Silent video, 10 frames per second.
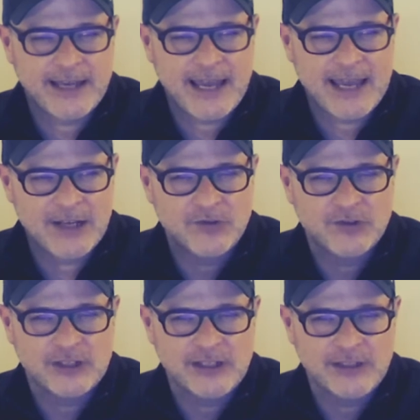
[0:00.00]

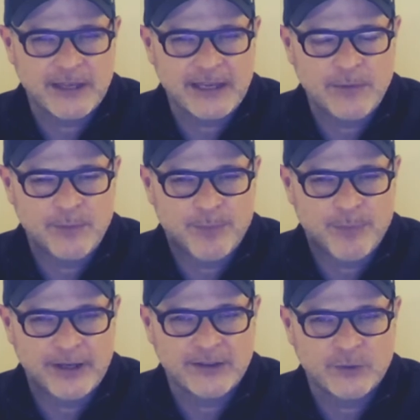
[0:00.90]
energy that he would
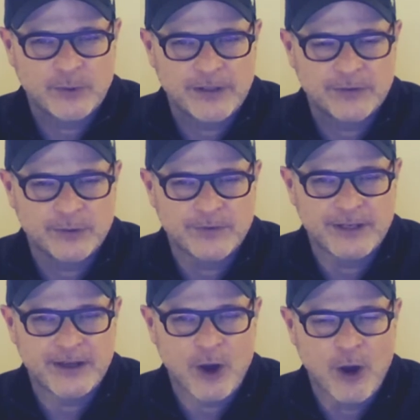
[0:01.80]
bring to it, sort of
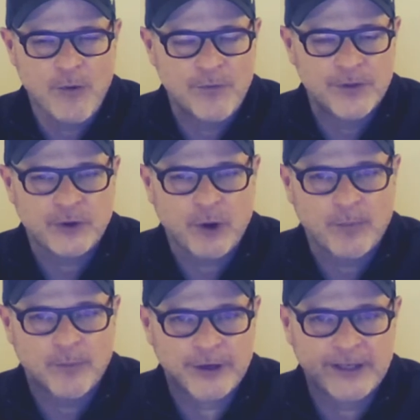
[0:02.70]
a over the top
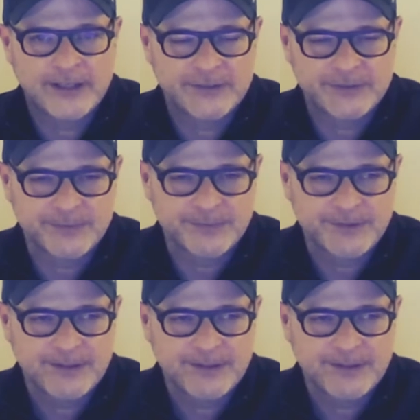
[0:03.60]
realism.